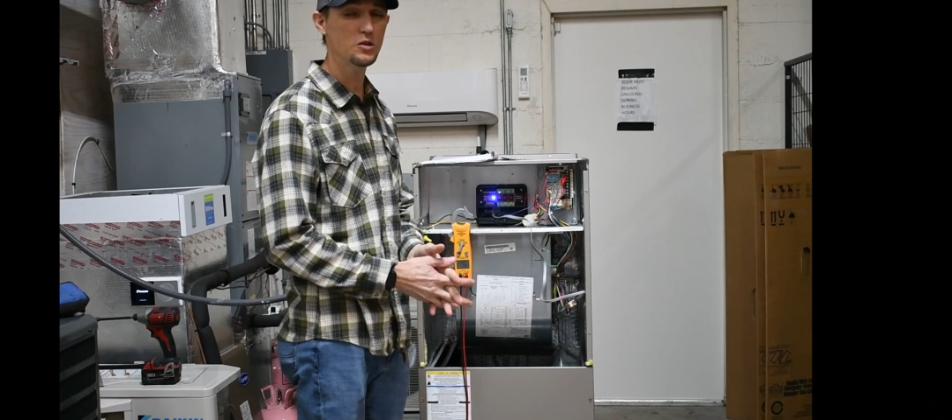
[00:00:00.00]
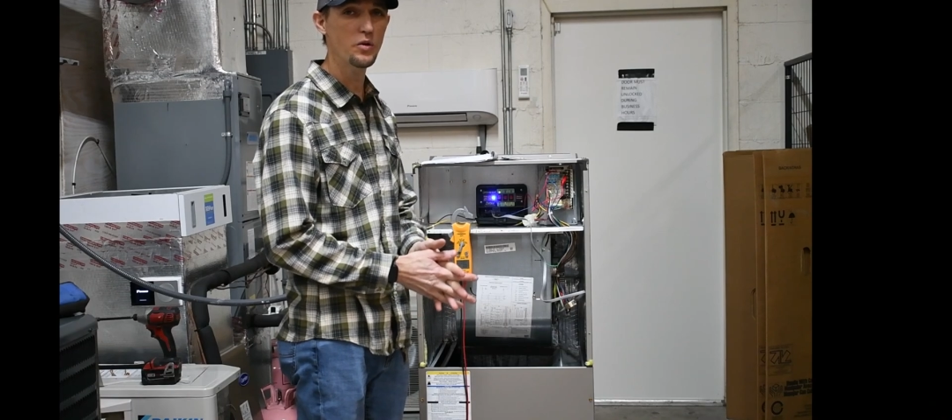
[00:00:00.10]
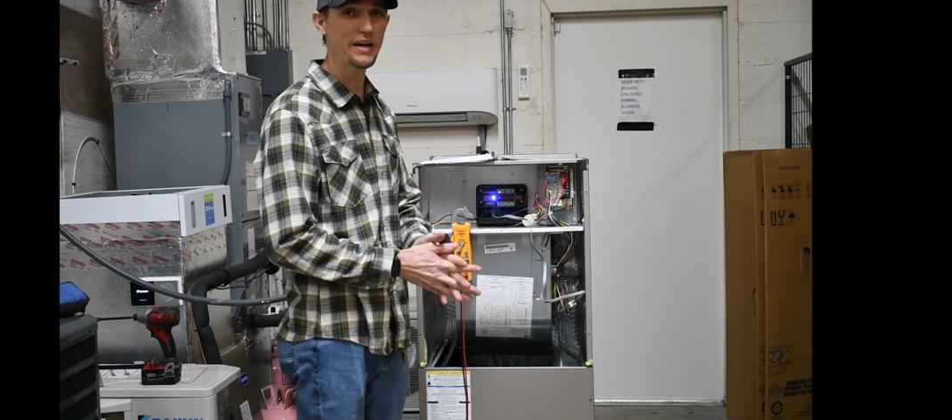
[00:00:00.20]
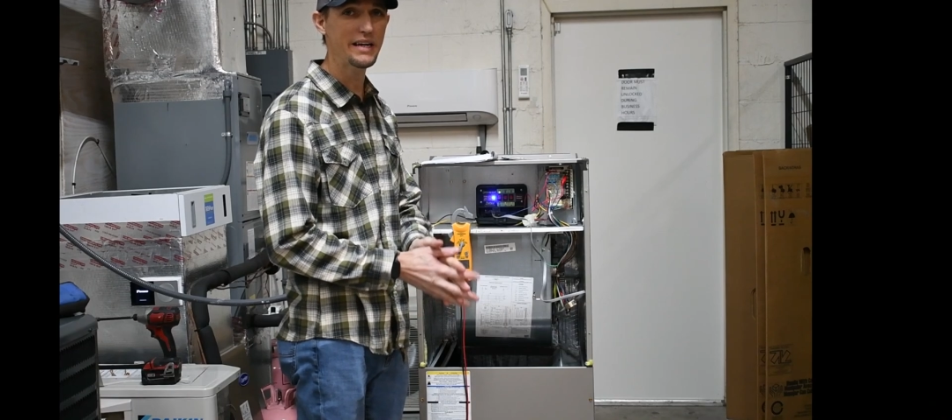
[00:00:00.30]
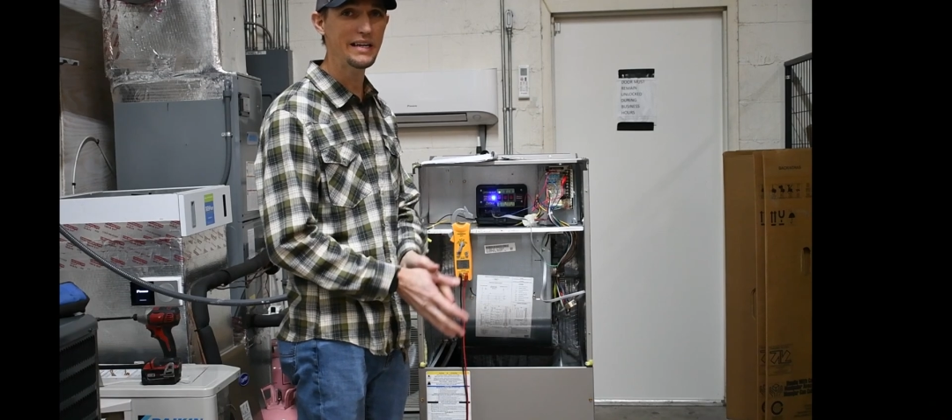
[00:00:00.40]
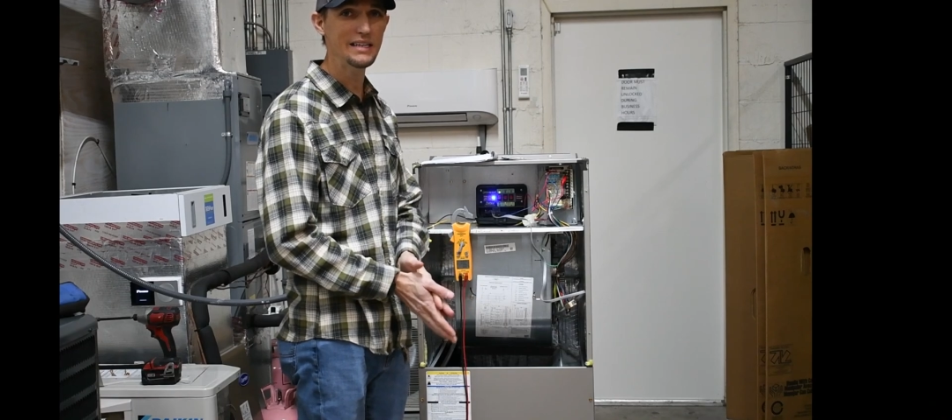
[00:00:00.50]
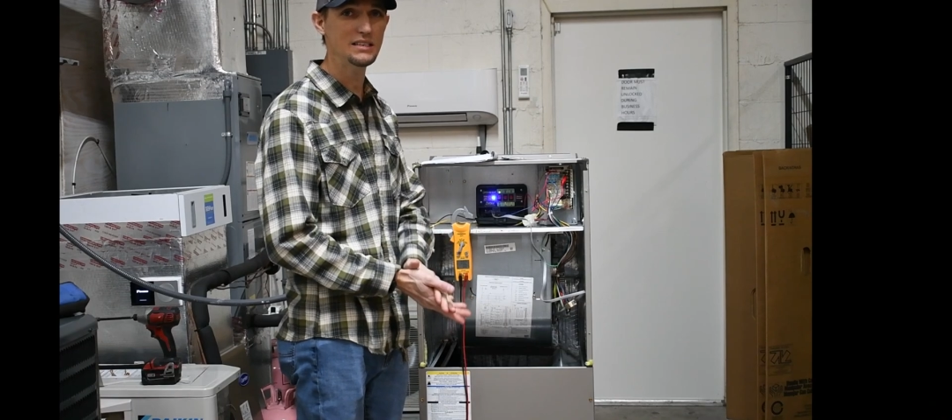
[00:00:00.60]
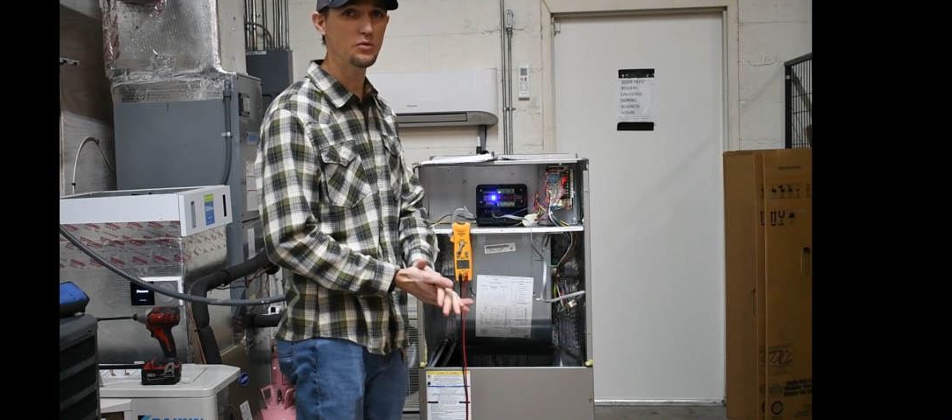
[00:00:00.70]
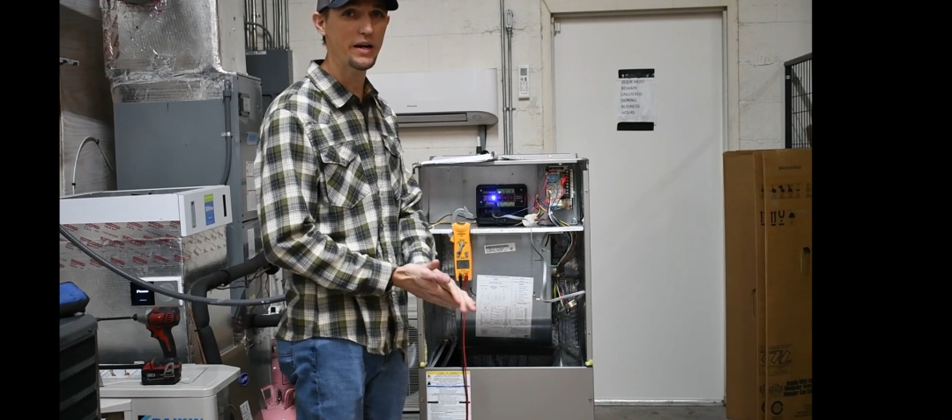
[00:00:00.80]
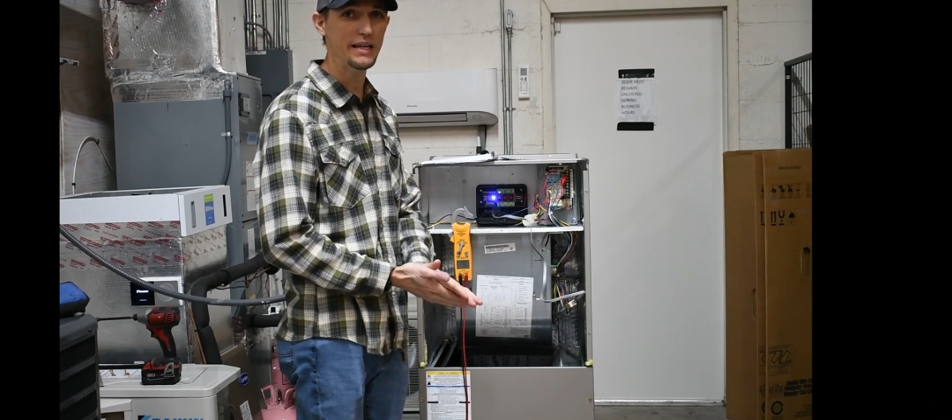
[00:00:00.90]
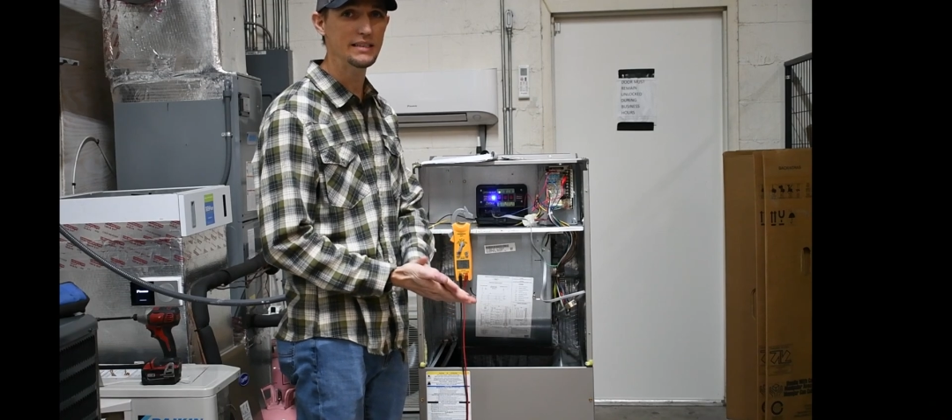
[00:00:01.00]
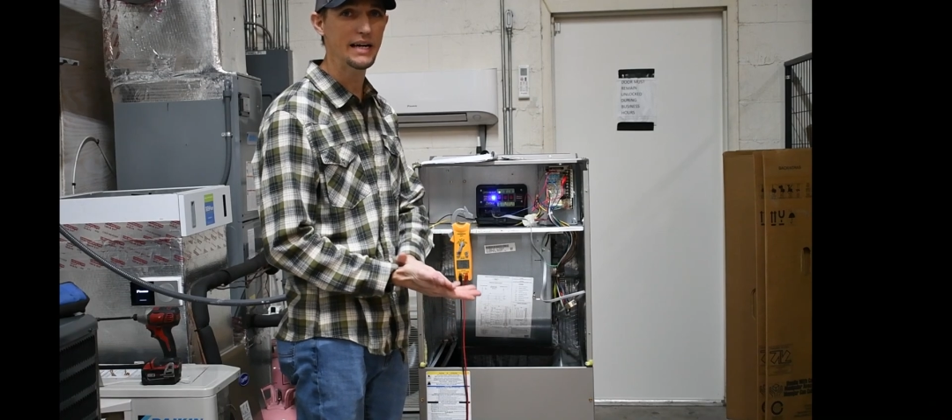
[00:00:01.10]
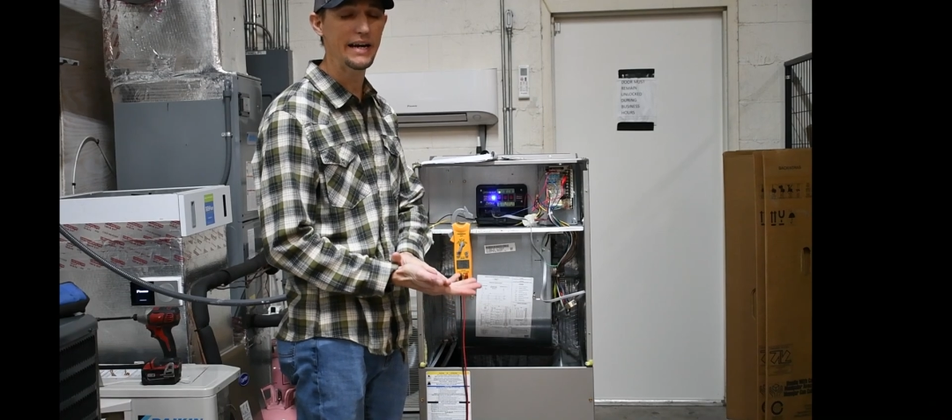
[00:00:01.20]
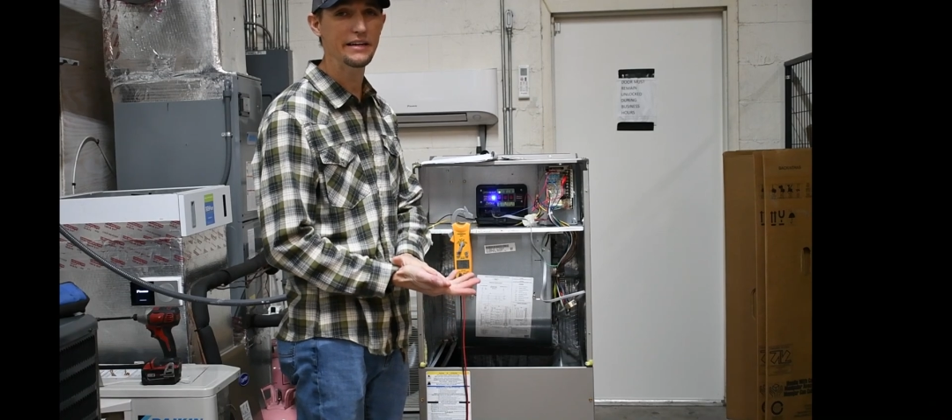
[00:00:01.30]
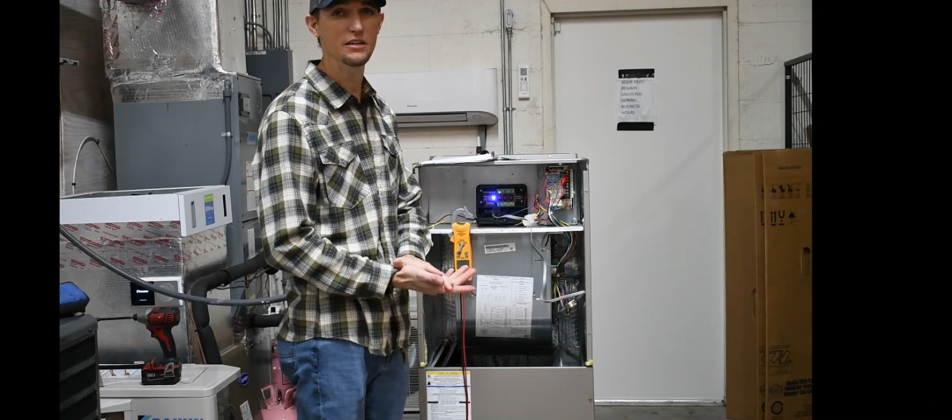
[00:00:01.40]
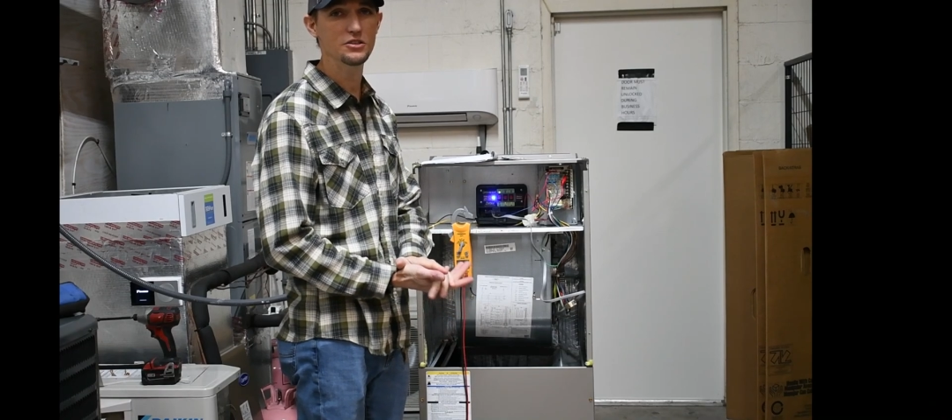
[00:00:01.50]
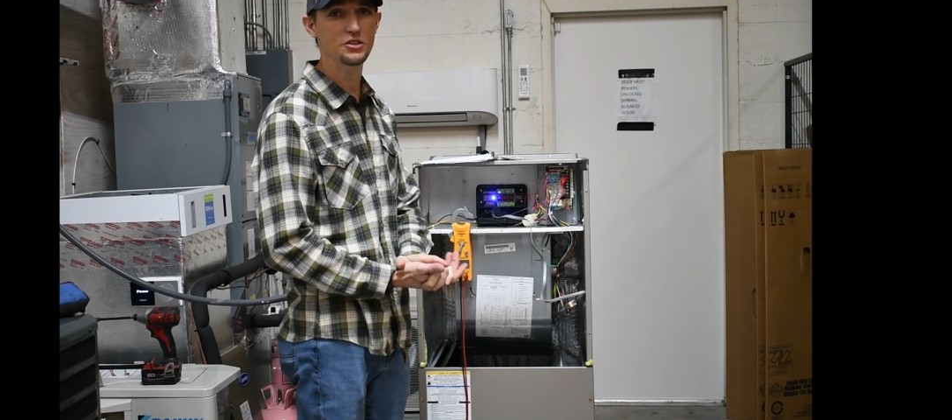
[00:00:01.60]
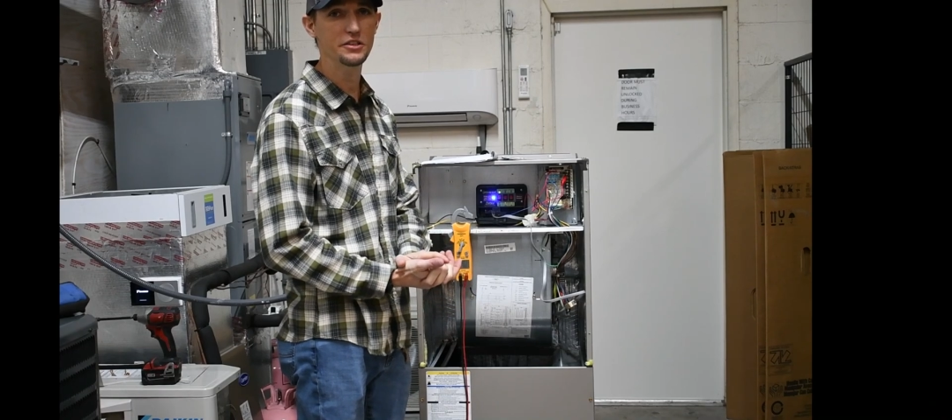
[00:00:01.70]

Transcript: quick and easy way to diagnose